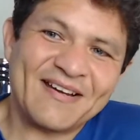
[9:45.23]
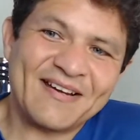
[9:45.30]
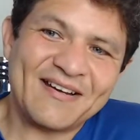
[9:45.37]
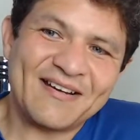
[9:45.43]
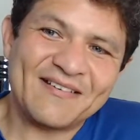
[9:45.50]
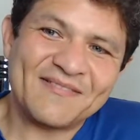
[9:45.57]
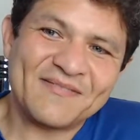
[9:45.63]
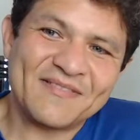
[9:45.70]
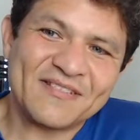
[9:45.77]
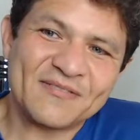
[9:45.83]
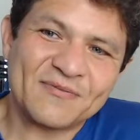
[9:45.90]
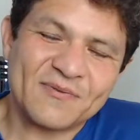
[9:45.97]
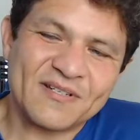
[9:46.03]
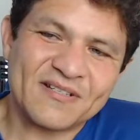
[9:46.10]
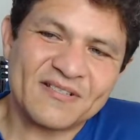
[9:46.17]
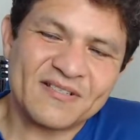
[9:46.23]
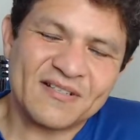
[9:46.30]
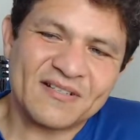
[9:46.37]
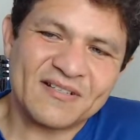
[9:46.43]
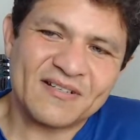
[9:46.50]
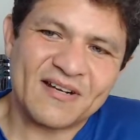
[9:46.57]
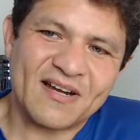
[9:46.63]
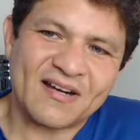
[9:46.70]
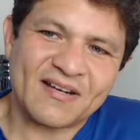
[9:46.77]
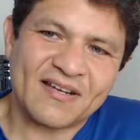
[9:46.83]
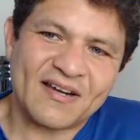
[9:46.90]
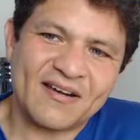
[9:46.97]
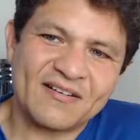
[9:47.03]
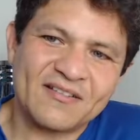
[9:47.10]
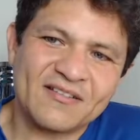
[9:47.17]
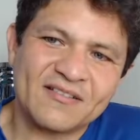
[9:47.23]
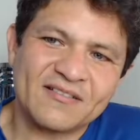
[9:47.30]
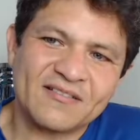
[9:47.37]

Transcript: of this recent knockout, and you